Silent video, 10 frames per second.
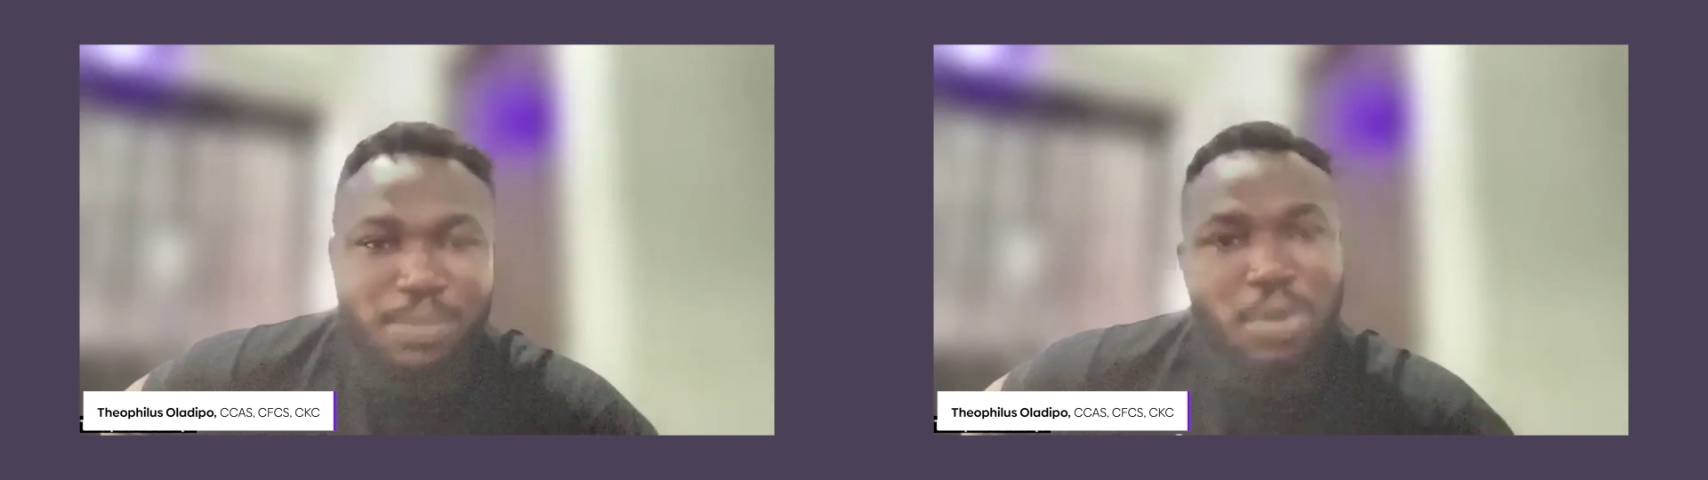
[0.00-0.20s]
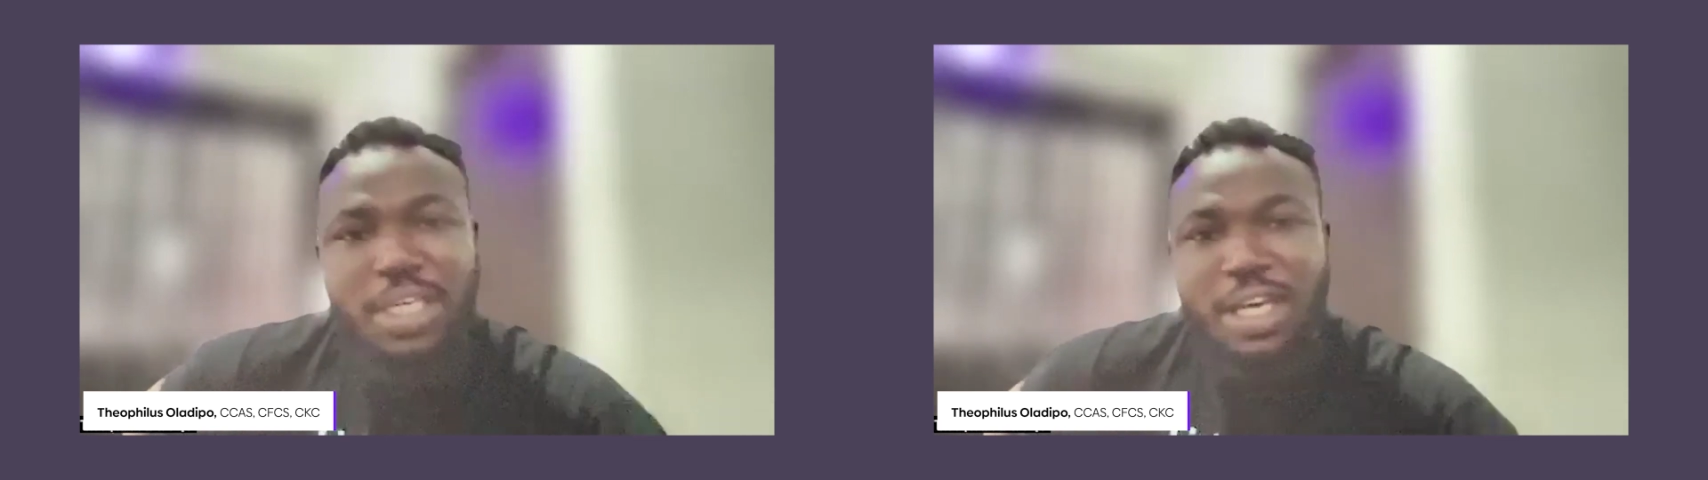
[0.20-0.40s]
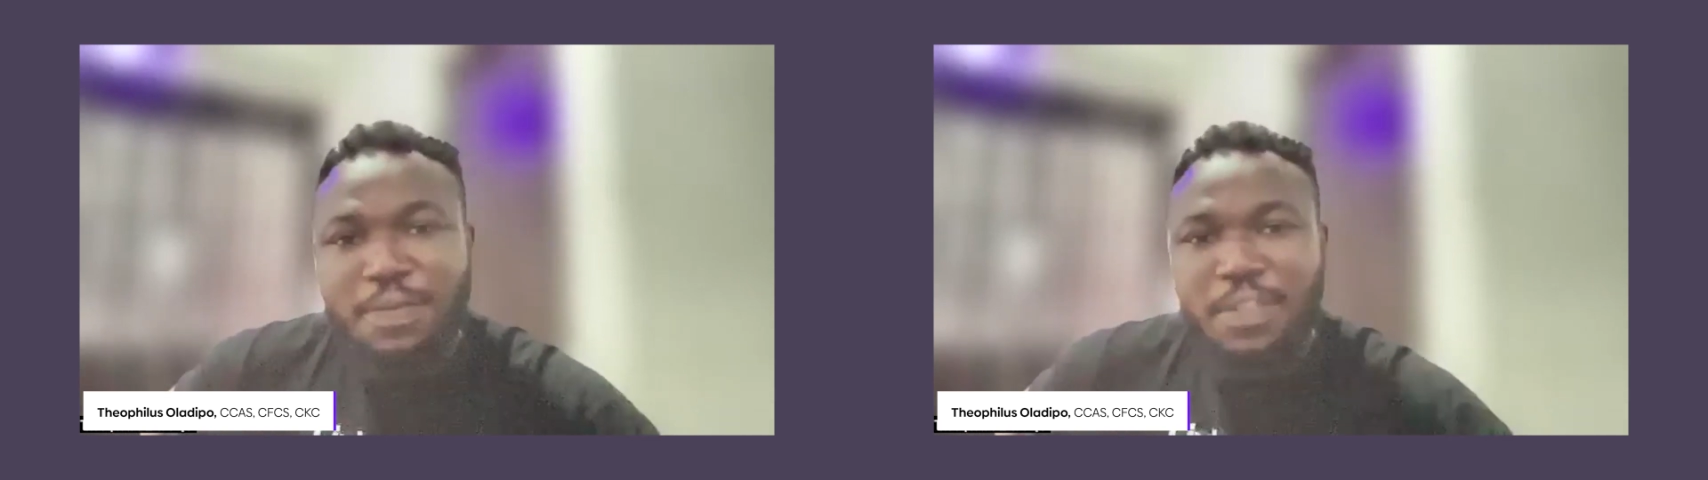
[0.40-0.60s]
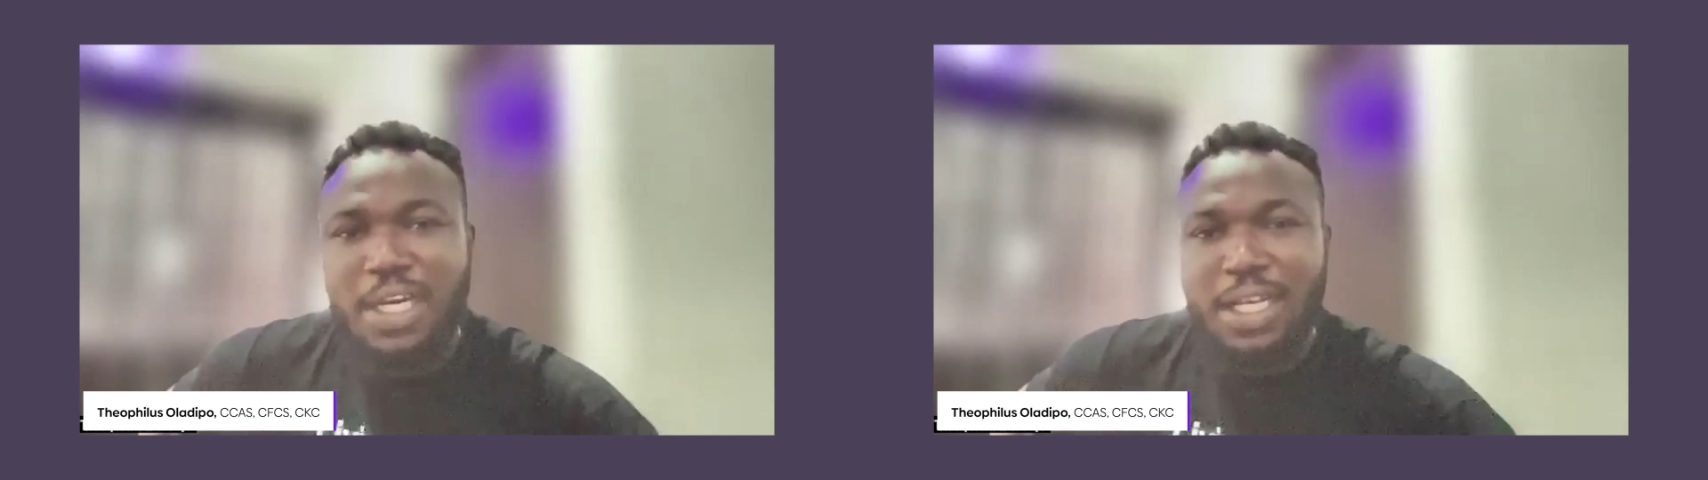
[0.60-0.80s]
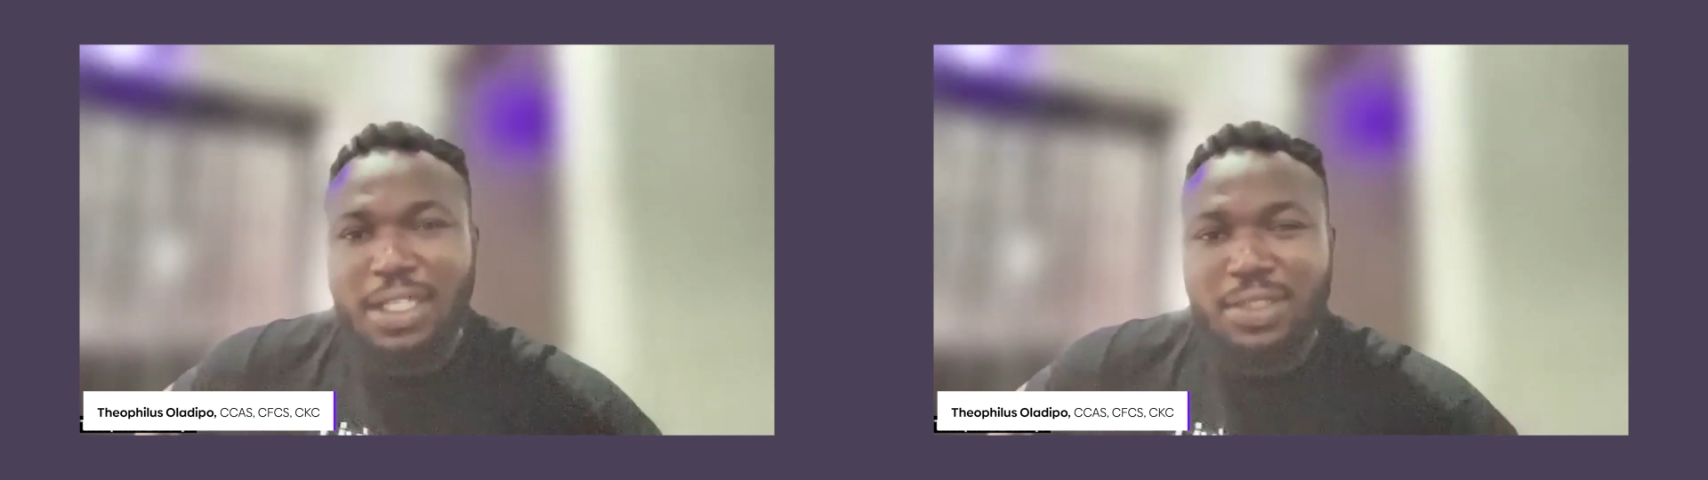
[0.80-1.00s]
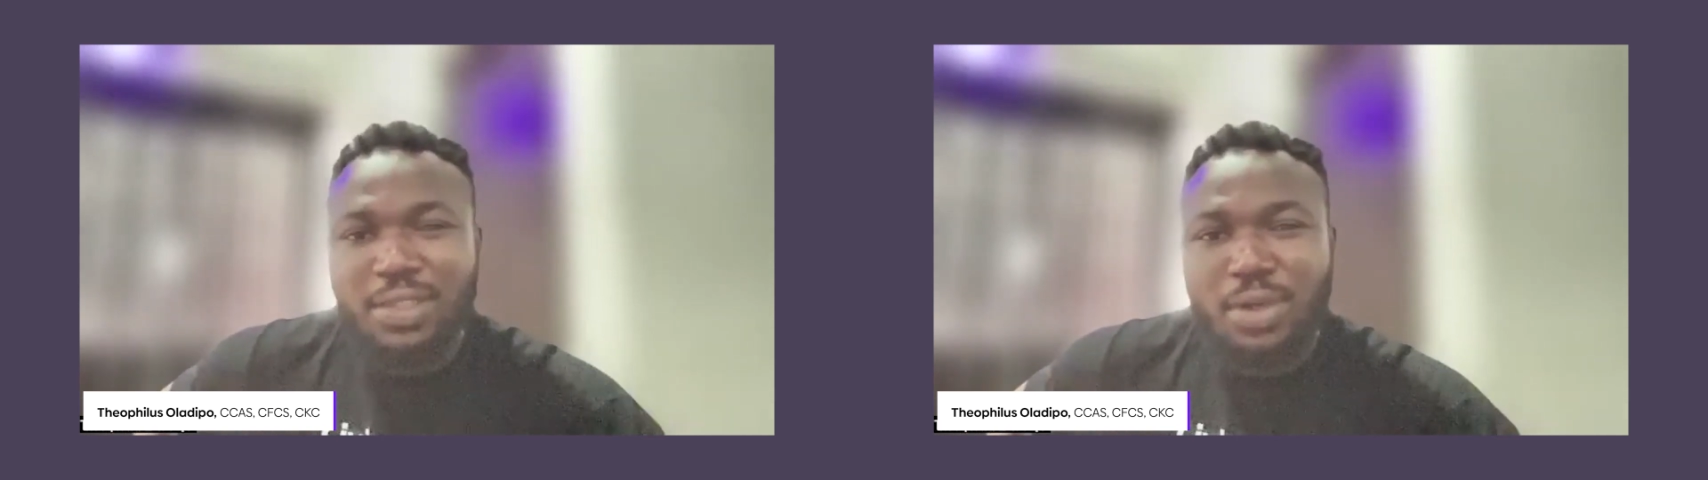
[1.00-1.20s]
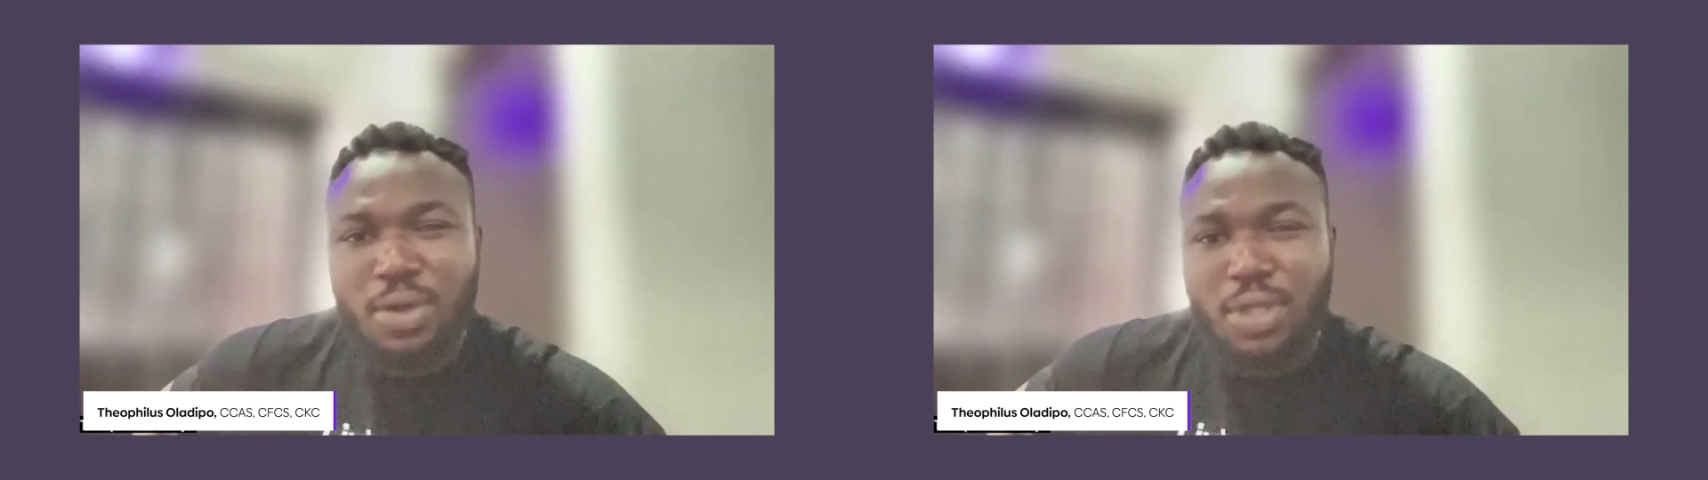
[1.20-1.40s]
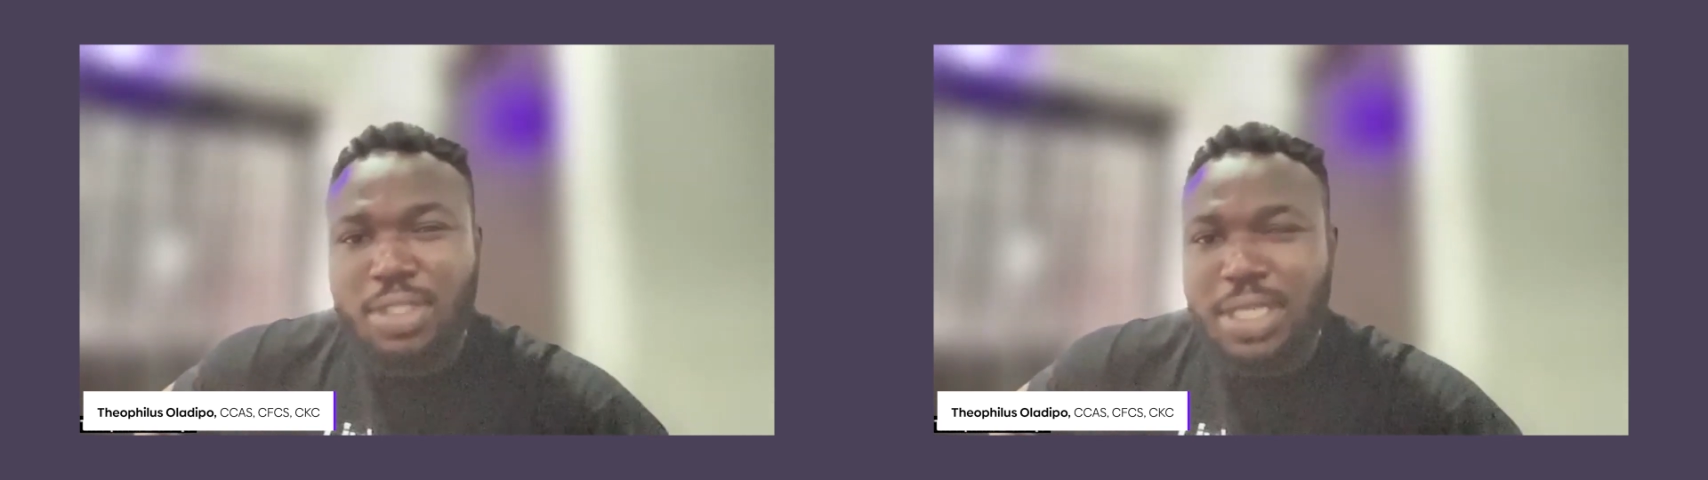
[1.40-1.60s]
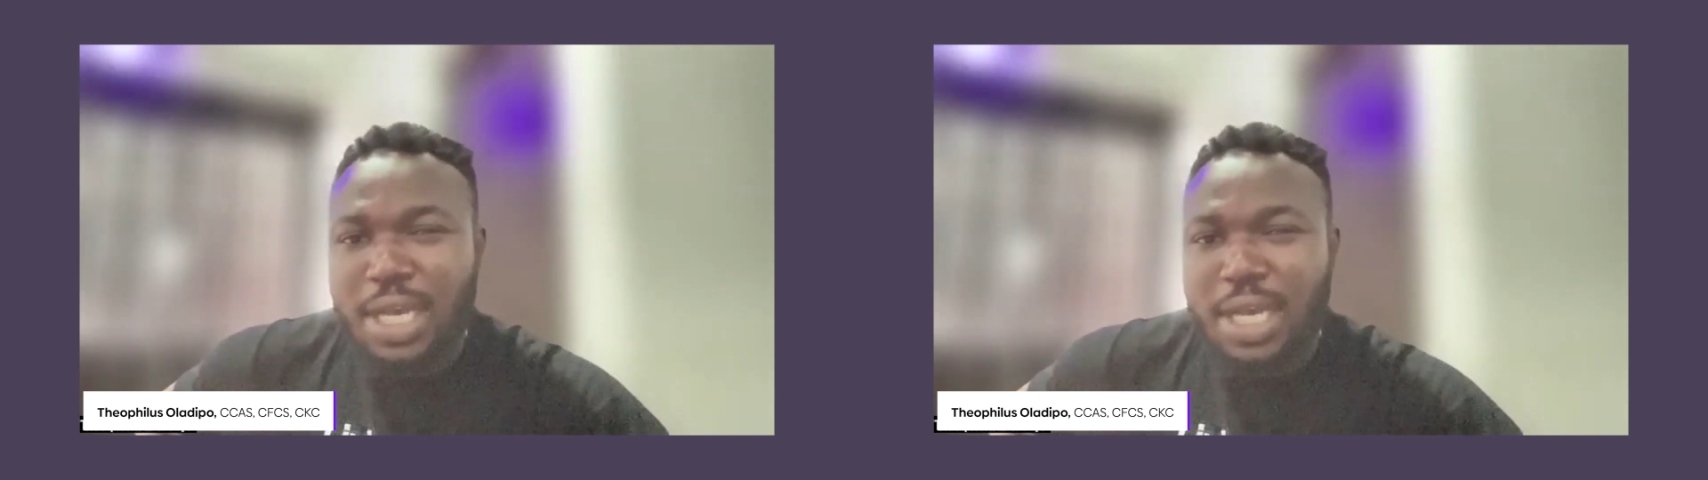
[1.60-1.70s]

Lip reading: But in Africa, it's not